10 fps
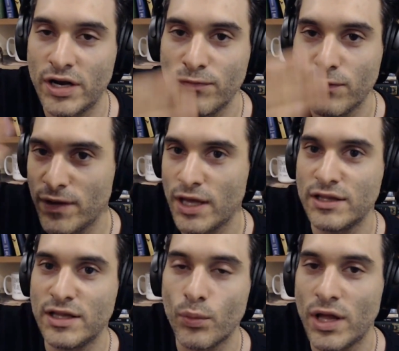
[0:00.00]
If you think I
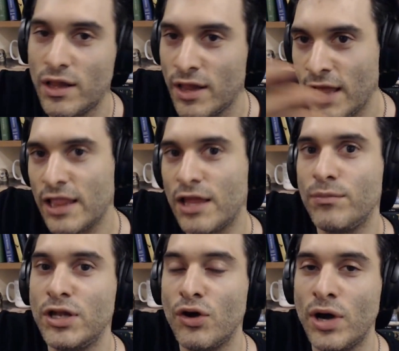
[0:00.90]
did well, let me
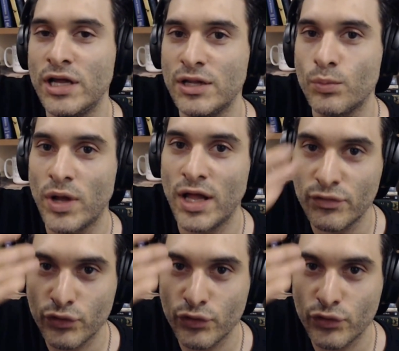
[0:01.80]
know I did well.